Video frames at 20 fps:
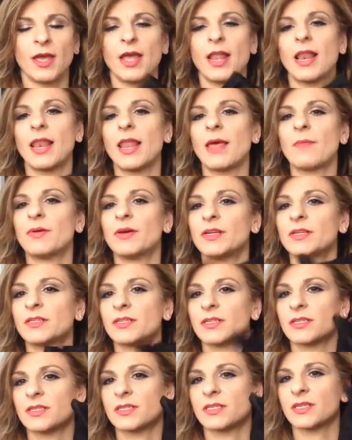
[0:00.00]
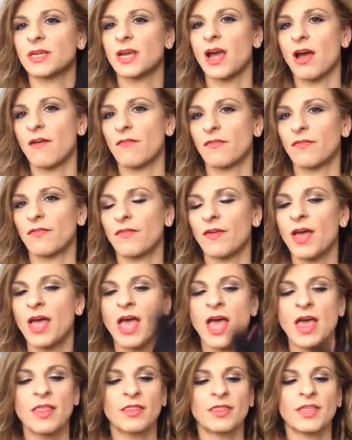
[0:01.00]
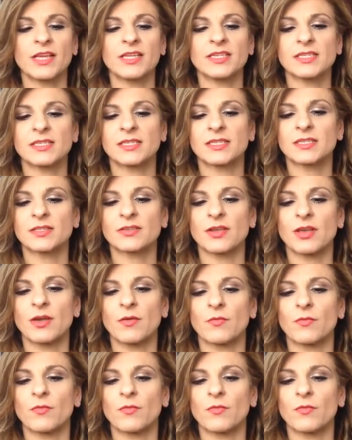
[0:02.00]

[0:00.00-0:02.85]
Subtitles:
leopard scarf. This